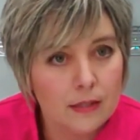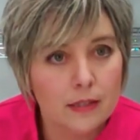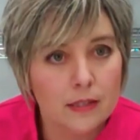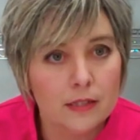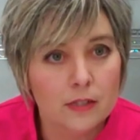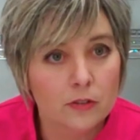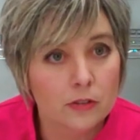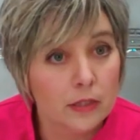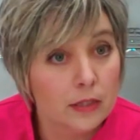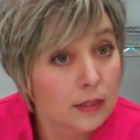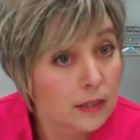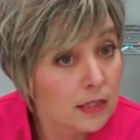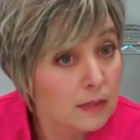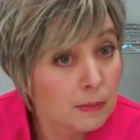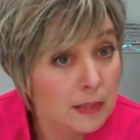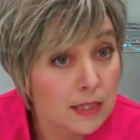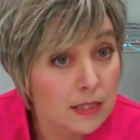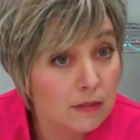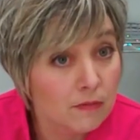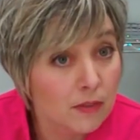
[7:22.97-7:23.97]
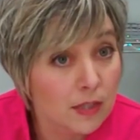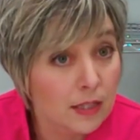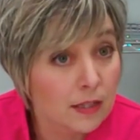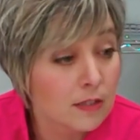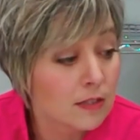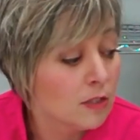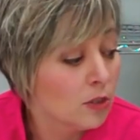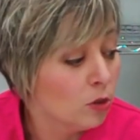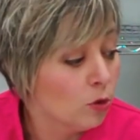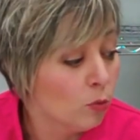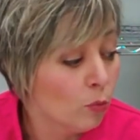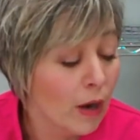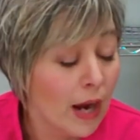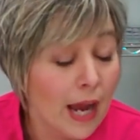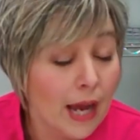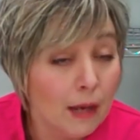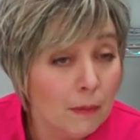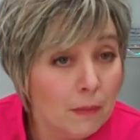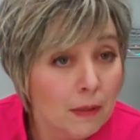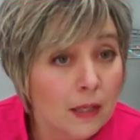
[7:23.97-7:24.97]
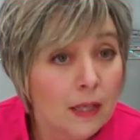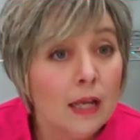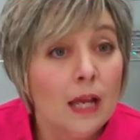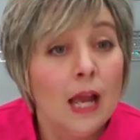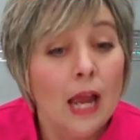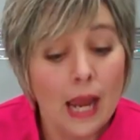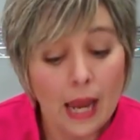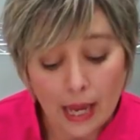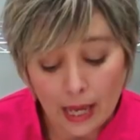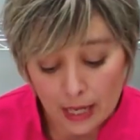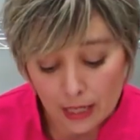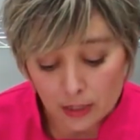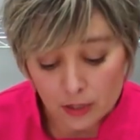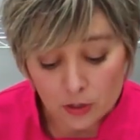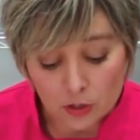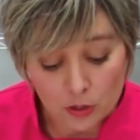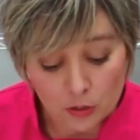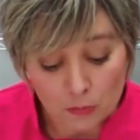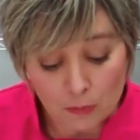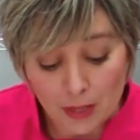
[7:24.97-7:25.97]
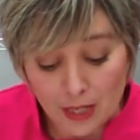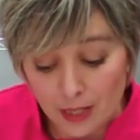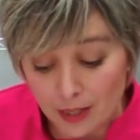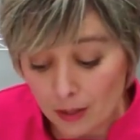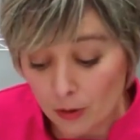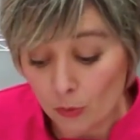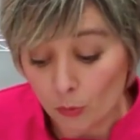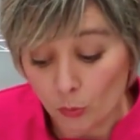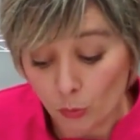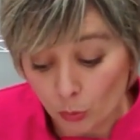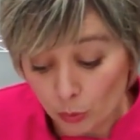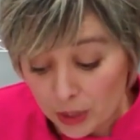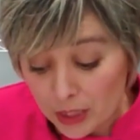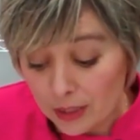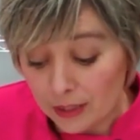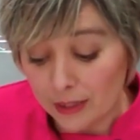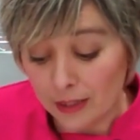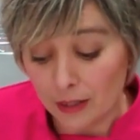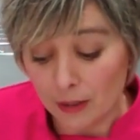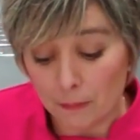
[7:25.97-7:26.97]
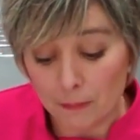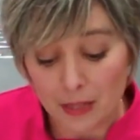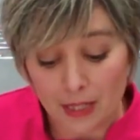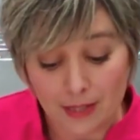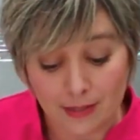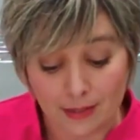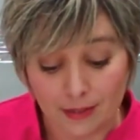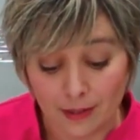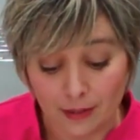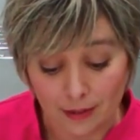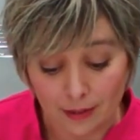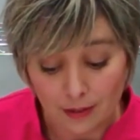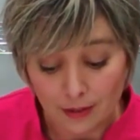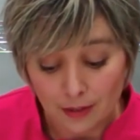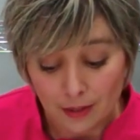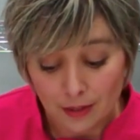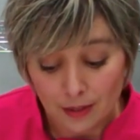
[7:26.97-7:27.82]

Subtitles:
These are inexpensive things to grab and to make really amazing